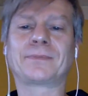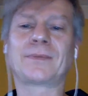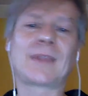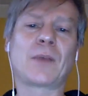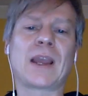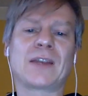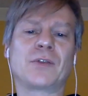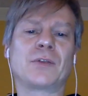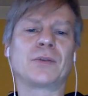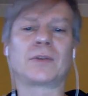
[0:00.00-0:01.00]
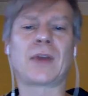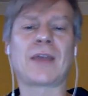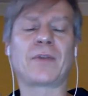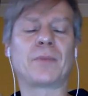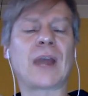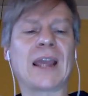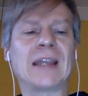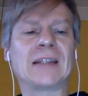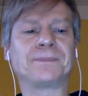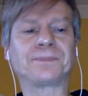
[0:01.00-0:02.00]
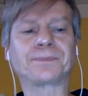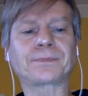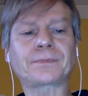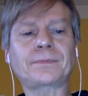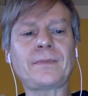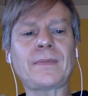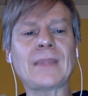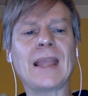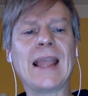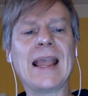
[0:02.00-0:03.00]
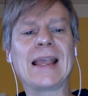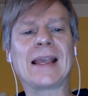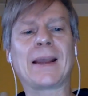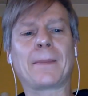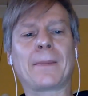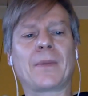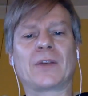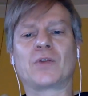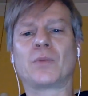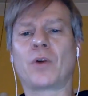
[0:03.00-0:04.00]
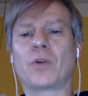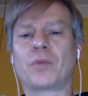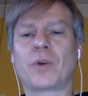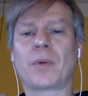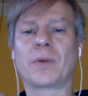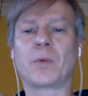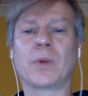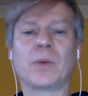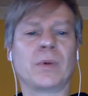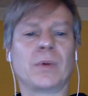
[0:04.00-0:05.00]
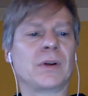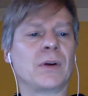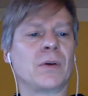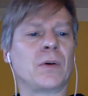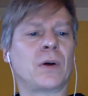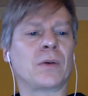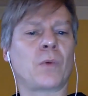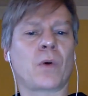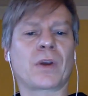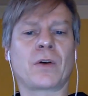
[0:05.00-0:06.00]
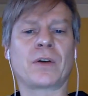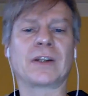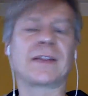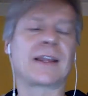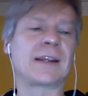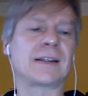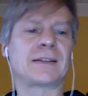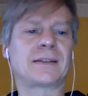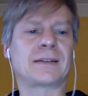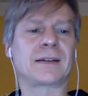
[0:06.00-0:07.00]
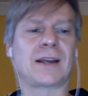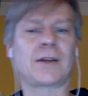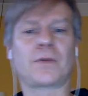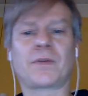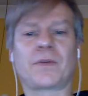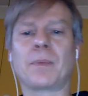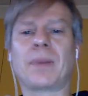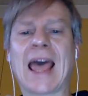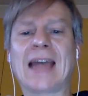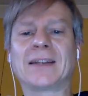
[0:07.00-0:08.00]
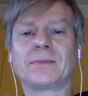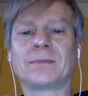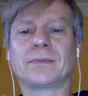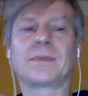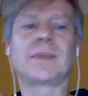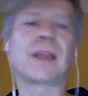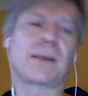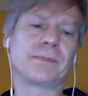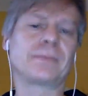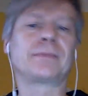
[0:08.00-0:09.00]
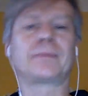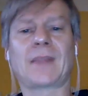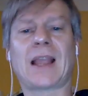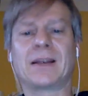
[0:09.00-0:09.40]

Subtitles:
we had to have a break. And tomorrow probably we'll go on working on it. That is a kind of a plan. Yeah. And